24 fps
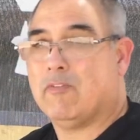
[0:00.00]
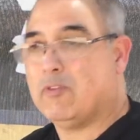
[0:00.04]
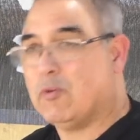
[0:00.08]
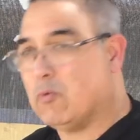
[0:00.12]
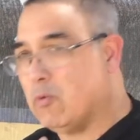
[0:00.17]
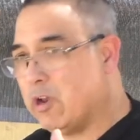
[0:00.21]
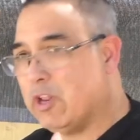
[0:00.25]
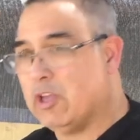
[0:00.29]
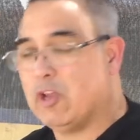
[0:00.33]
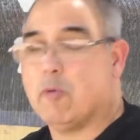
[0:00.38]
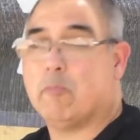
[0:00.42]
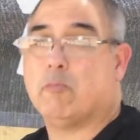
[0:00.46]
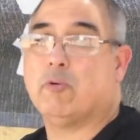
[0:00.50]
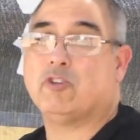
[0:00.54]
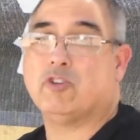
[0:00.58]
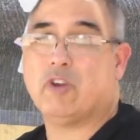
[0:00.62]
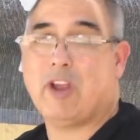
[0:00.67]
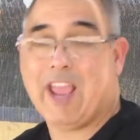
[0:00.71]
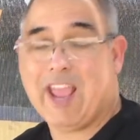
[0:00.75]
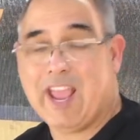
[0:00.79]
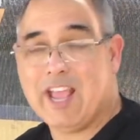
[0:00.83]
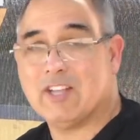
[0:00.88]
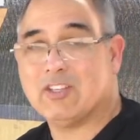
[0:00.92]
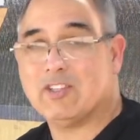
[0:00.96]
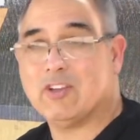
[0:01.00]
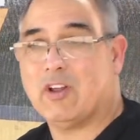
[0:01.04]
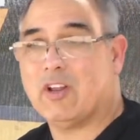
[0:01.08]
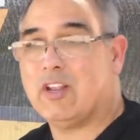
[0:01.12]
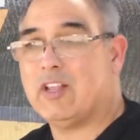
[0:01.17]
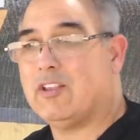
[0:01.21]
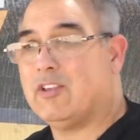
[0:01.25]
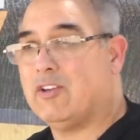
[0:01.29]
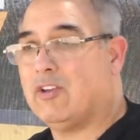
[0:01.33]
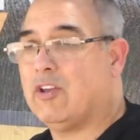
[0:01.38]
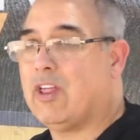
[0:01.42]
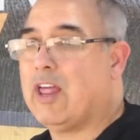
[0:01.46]
if you want to go put your hands on
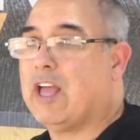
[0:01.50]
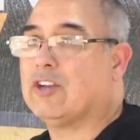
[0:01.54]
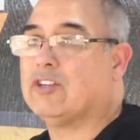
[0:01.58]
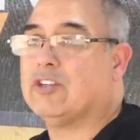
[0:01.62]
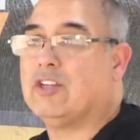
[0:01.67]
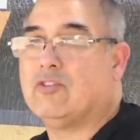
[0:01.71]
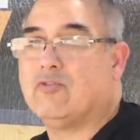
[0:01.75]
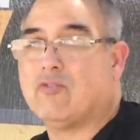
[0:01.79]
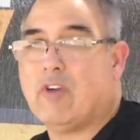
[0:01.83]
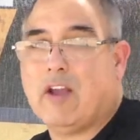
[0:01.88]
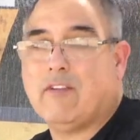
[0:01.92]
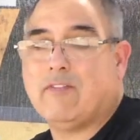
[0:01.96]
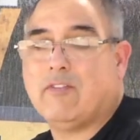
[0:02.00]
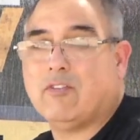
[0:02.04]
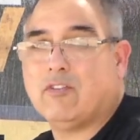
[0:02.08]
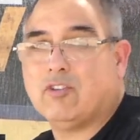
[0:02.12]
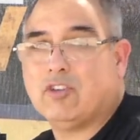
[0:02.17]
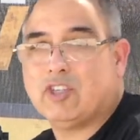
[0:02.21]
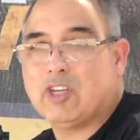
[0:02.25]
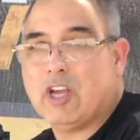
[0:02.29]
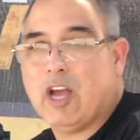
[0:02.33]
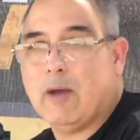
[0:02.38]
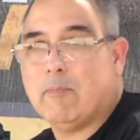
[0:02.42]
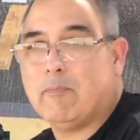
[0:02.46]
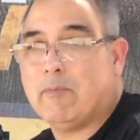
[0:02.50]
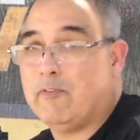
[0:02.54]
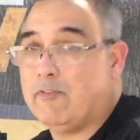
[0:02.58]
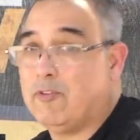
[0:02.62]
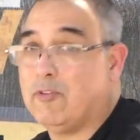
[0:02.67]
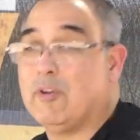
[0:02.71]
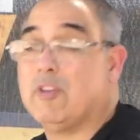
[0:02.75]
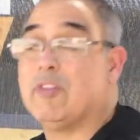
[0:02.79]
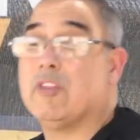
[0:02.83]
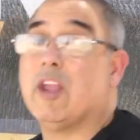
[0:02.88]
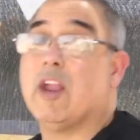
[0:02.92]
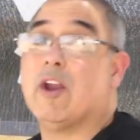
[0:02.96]
it, you can actually drive to their shop. If
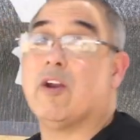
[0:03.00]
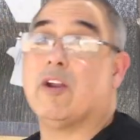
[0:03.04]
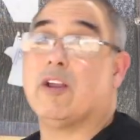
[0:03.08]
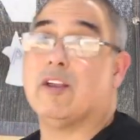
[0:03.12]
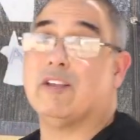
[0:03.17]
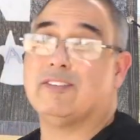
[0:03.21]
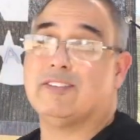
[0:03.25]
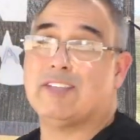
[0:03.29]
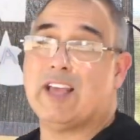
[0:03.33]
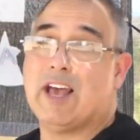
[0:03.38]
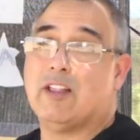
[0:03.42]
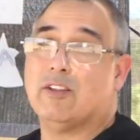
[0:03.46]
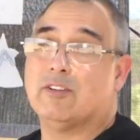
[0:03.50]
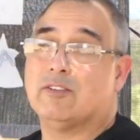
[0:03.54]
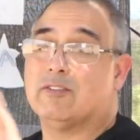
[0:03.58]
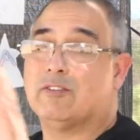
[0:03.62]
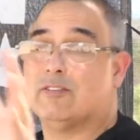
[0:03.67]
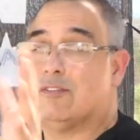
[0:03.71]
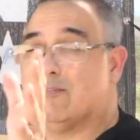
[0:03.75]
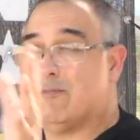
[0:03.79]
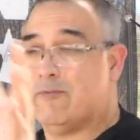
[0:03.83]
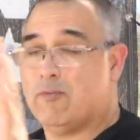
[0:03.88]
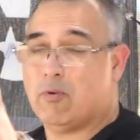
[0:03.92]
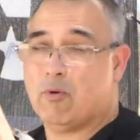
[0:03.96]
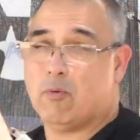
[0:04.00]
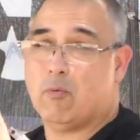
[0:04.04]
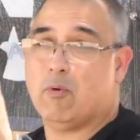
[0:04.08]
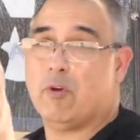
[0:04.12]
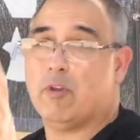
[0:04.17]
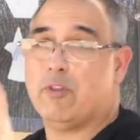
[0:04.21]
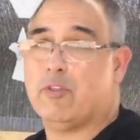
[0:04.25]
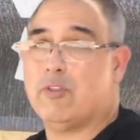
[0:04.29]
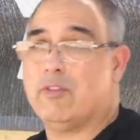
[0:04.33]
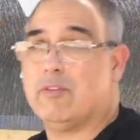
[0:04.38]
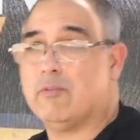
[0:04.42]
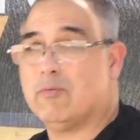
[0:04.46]
you're in the area, Dallas, Fort
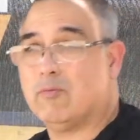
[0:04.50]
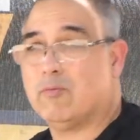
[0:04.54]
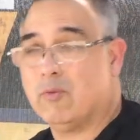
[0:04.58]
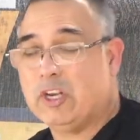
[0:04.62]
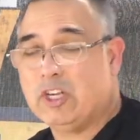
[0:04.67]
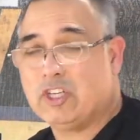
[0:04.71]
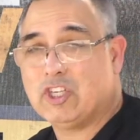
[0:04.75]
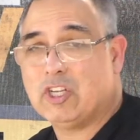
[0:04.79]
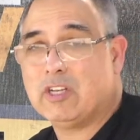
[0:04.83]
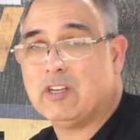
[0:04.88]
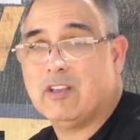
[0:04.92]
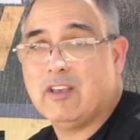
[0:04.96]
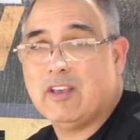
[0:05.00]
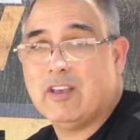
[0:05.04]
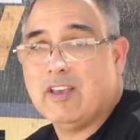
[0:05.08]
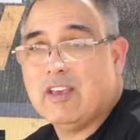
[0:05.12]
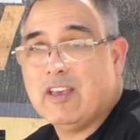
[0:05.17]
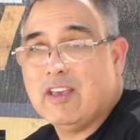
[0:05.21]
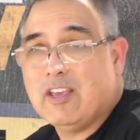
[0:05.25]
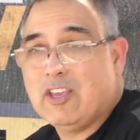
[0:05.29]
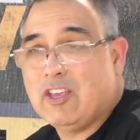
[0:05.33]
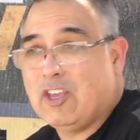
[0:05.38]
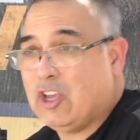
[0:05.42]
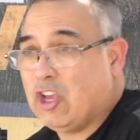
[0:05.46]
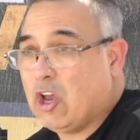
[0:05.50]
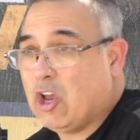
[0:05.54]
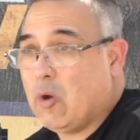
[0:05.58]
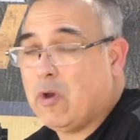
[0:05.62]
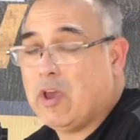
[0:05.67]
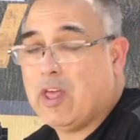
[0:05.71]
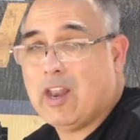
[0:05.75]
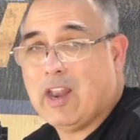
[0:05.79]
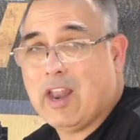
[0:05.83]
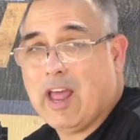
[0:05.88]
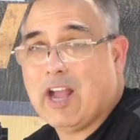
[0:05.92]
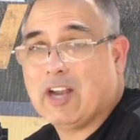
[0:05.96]
Worth region, you can go
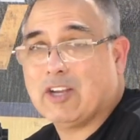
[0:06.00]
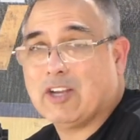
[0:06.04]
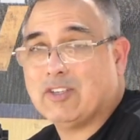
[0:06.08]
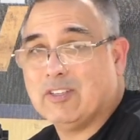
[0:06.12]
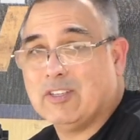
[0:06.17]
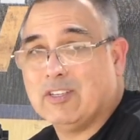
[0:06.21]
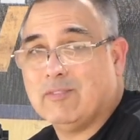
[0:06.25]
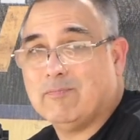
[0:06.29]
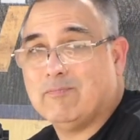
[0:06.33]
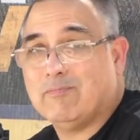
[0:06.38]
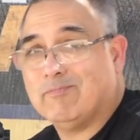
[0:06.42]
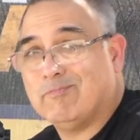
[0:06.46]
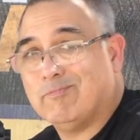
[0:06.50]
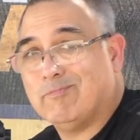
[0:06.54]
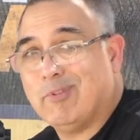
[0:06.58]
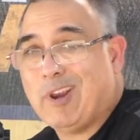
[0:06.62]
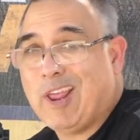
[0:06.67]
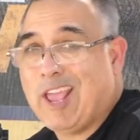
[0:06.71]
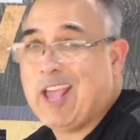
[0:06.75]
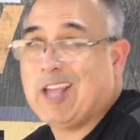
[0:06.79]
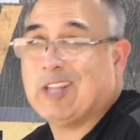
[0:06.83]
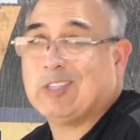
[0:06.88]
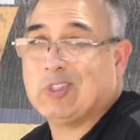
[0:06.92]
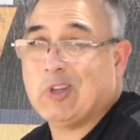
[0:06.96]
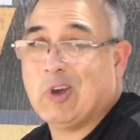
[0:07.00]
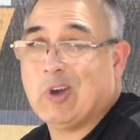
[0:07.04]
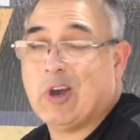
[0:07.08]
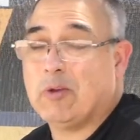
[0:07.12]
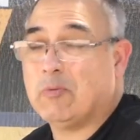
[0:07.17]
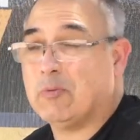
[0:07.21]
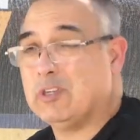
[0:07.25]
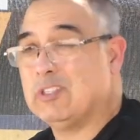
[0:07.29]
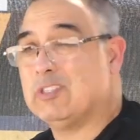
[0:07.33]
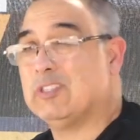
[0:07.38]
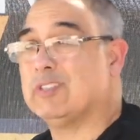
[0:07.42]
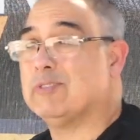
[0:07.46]
in and actually put hands
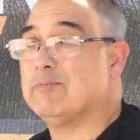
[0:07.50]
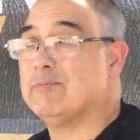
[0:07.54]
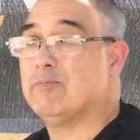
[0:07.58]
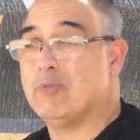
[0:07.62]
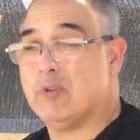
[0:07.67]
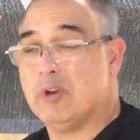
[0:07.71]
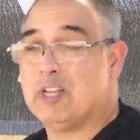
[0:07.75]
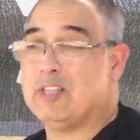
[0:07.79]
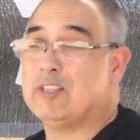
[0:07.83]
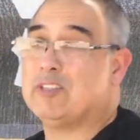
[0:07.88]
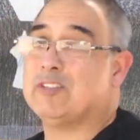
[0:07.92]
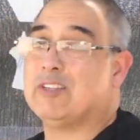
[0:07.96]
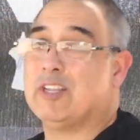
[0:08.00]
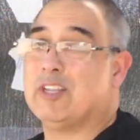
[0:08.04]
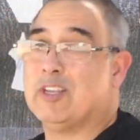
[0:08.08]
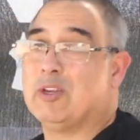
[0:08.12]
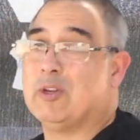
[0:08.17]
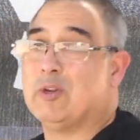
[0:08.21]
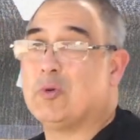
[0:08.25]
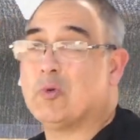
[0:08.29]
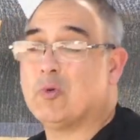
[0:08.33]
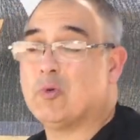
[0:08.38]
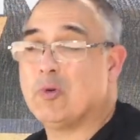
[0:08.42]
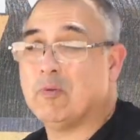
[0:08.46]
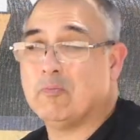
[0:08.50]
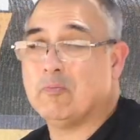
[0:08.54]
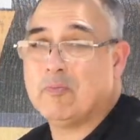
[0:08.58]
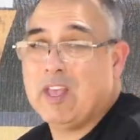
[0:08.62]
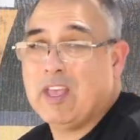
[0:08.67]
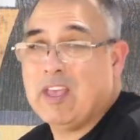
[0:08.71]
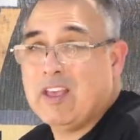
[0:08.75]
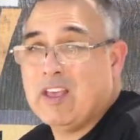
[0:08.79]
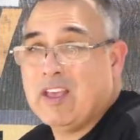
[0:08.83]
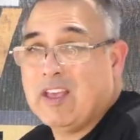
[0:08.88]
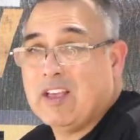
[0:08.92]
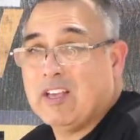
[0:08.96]
on, which is pretty stinking cool.
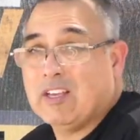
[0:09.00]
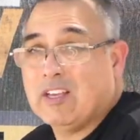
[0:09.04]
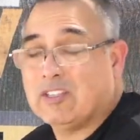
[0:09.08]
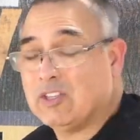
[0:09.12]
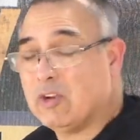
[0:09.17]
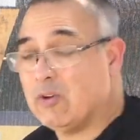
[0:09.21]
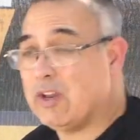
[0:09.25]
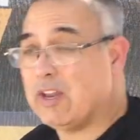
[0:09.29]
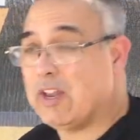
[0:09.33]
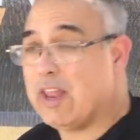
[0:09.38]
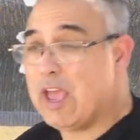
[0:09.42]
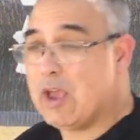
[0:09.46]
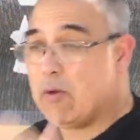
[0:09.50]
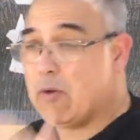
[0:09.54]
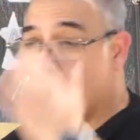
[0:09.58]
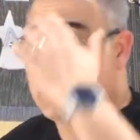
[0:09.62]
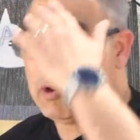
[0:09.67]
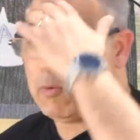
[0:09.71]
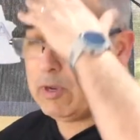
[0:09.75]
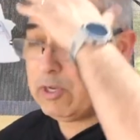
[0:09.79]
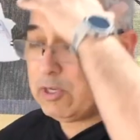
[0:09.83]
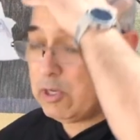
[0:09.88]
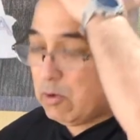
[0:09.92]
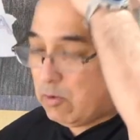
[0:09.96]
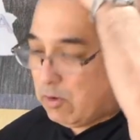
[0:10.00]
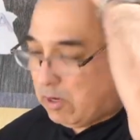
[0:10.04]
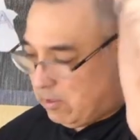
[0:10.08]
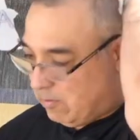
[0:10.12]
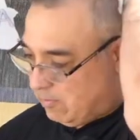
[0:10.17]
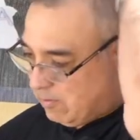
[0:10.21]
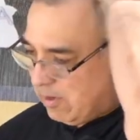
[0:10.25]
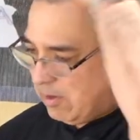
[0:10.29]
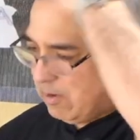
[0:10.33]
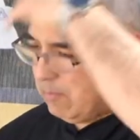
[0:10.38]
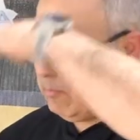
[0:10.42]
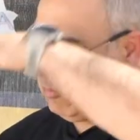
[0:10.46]
So today, what are we
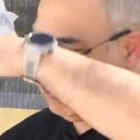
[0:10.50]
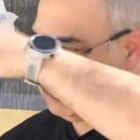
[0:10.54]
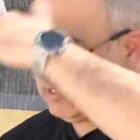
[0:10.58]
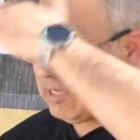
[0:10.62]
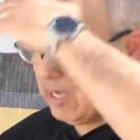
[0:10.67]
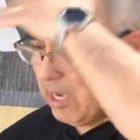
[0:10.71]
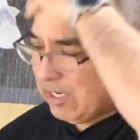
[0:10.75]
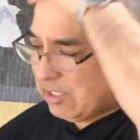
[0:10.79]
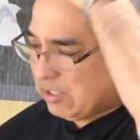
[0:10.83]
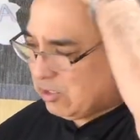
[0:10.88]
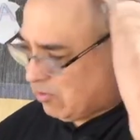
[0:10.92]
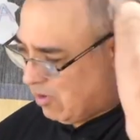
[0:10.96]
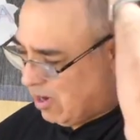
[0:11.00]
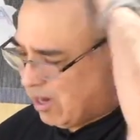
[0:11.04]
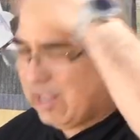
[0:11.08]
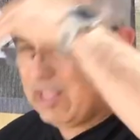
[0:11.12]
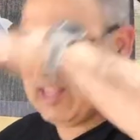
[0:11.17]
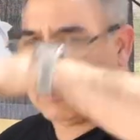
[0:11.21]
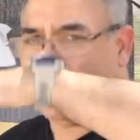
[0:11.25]
doing besides trying to